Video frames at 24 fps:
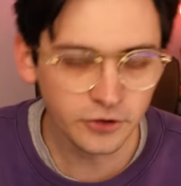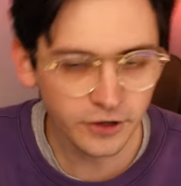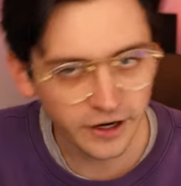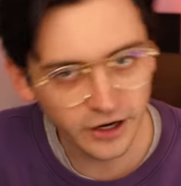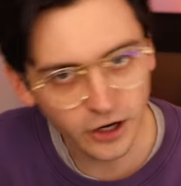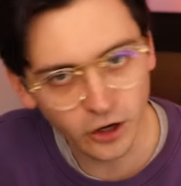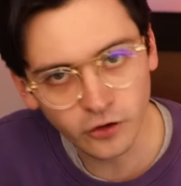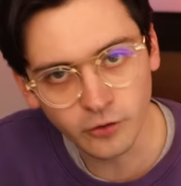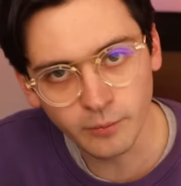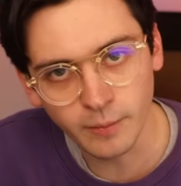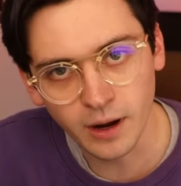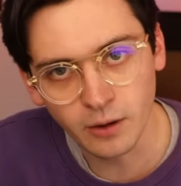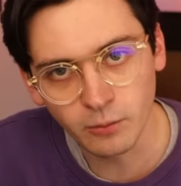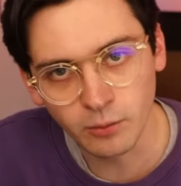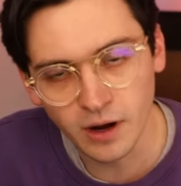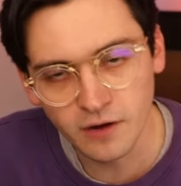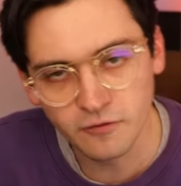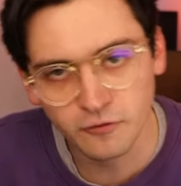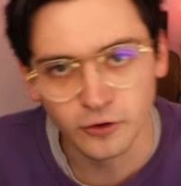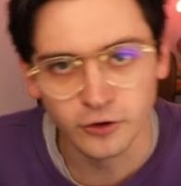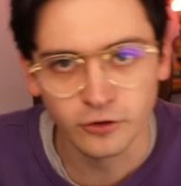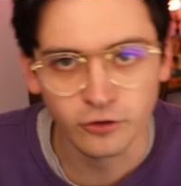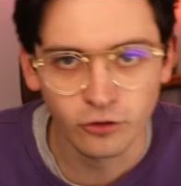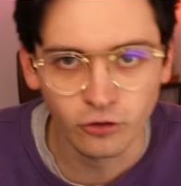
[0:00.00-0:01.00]
did I know that my
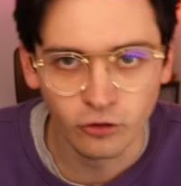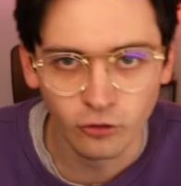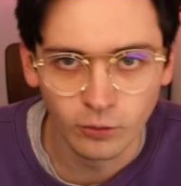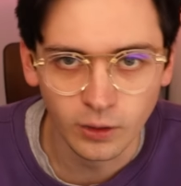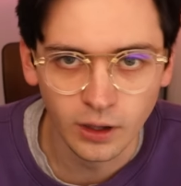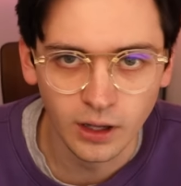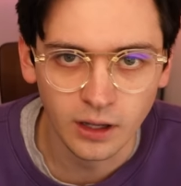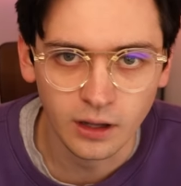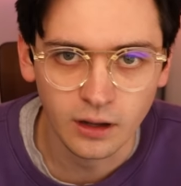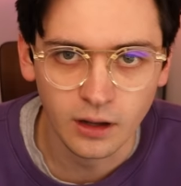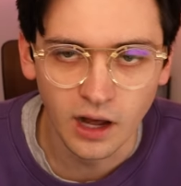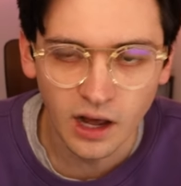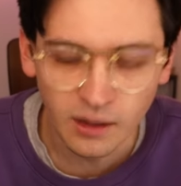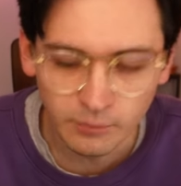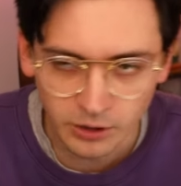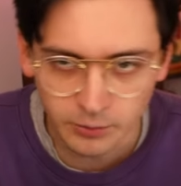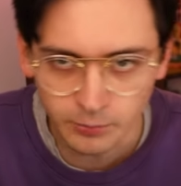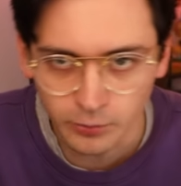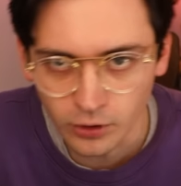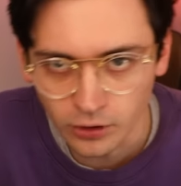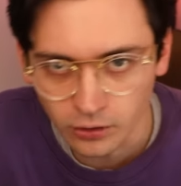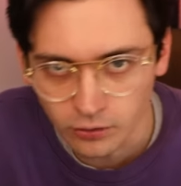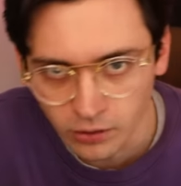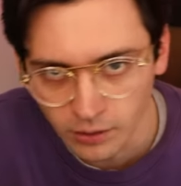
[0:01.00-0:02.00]
reference to a
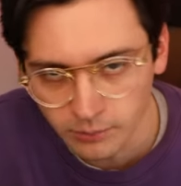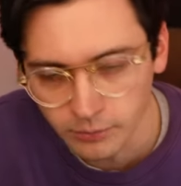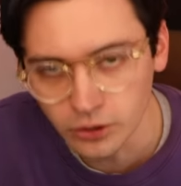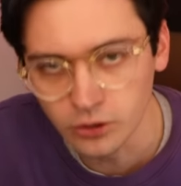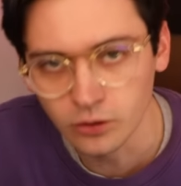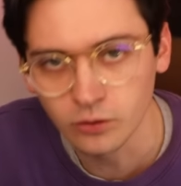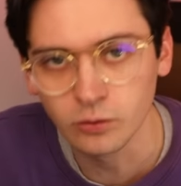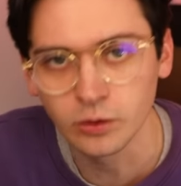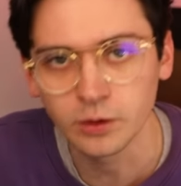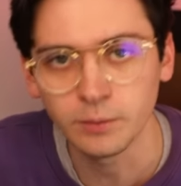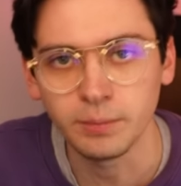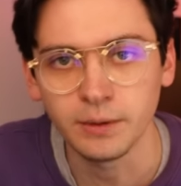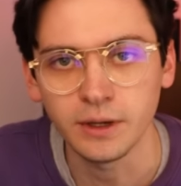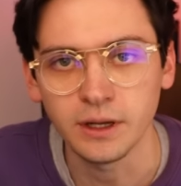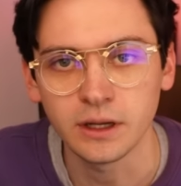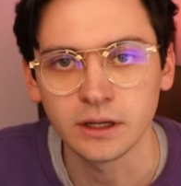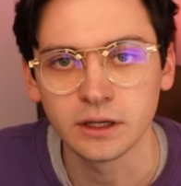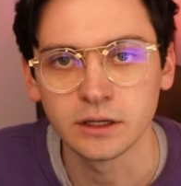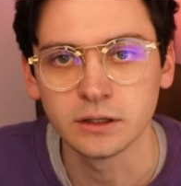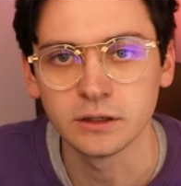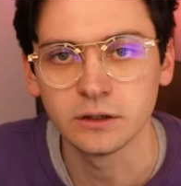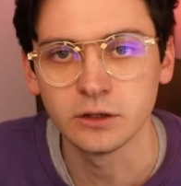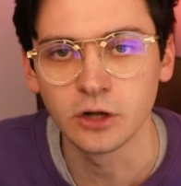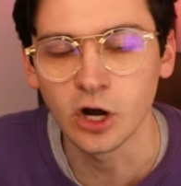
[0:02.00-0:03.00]
comic book criminal would be
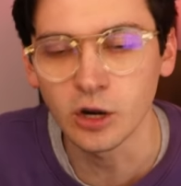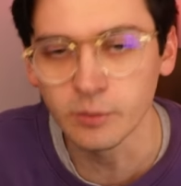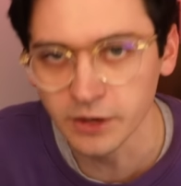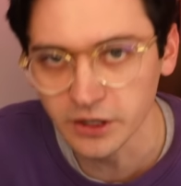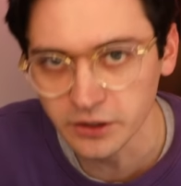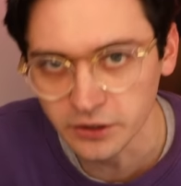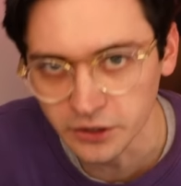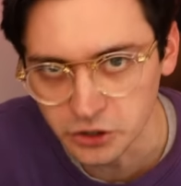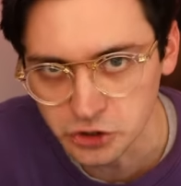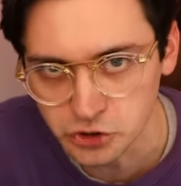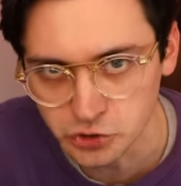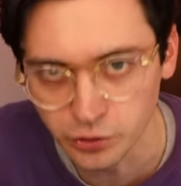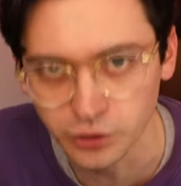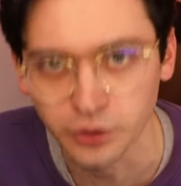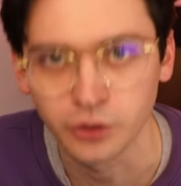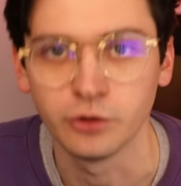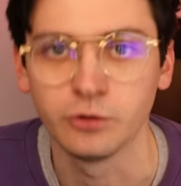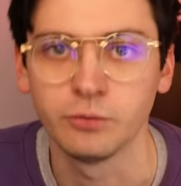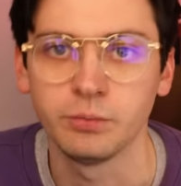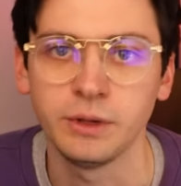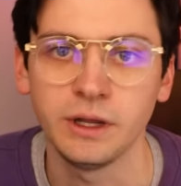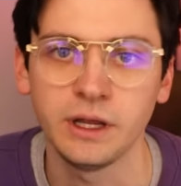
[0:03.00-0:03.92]
alarmingly true,